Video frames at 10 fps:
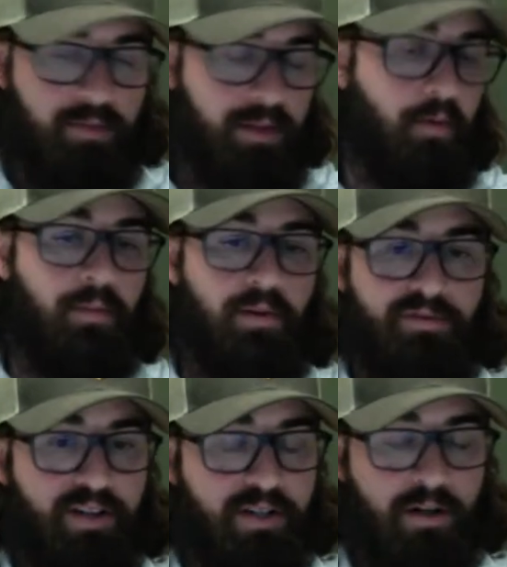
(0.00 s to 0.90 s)
People move
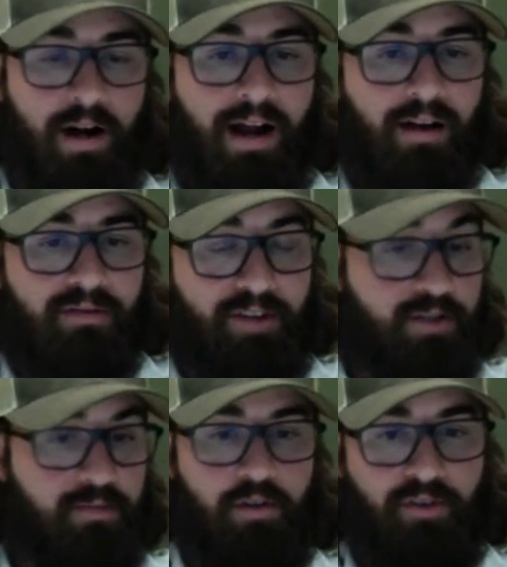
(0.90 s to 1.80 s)
fish around.
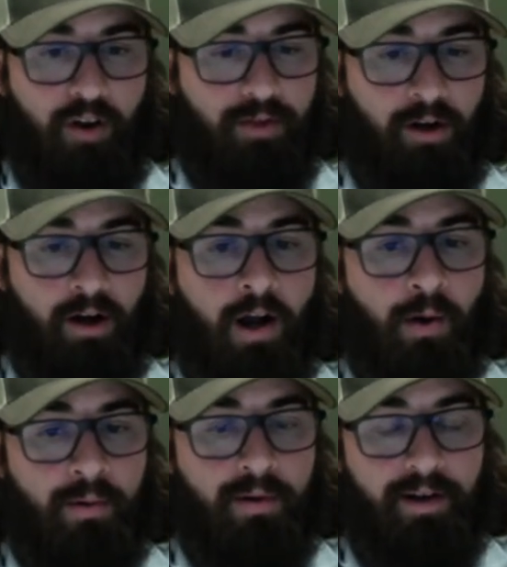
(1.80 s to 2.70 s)
Fish move on their
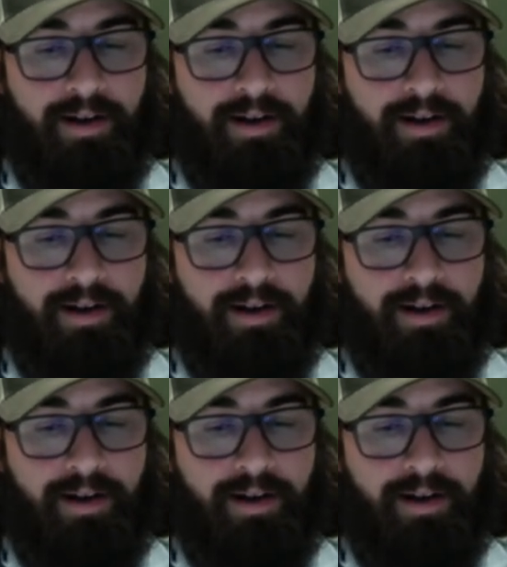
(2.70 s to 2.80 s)
own.